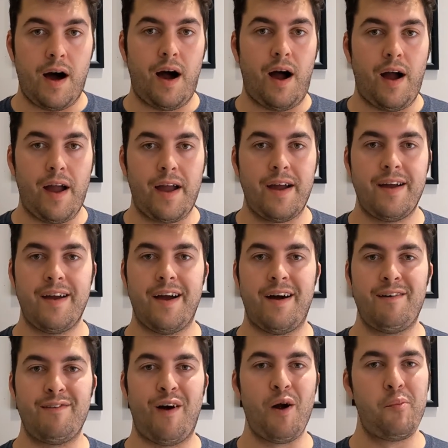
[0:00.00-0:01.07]
I
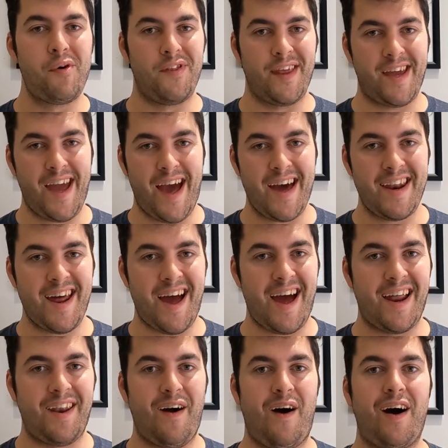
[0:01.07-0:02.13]
have opened the can
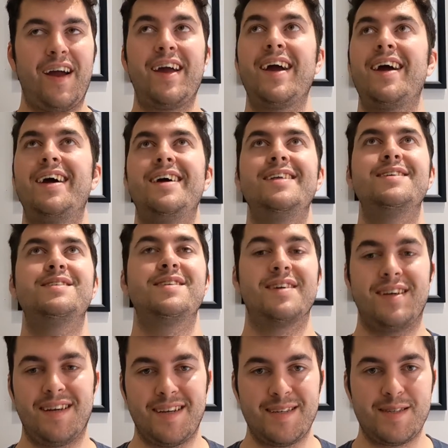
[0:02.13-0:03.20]
and I
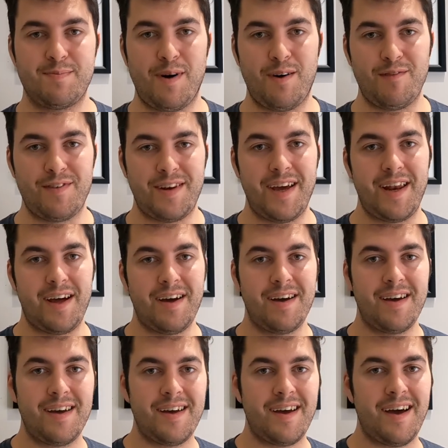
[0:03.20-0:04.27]
instantly smell vanilla.
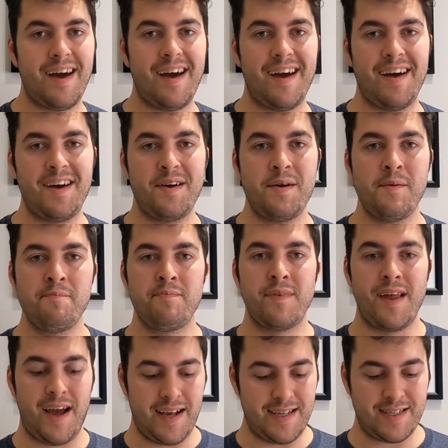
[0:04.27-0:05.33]

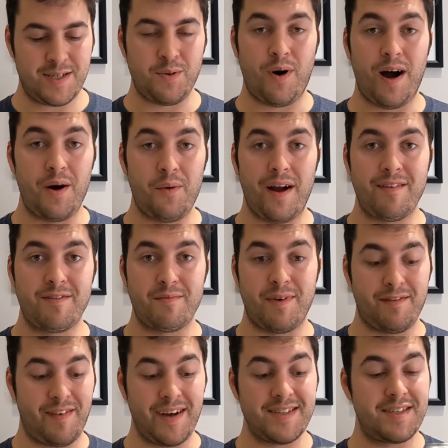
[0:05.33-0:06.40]
It's quite away from
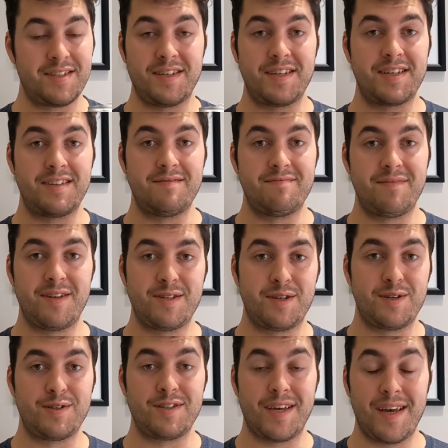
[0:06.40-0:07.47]
my face, as you
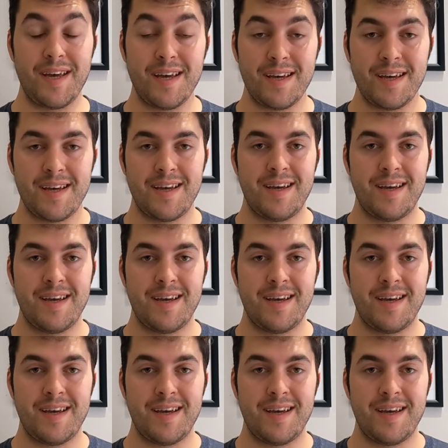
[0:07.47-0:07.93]
can see.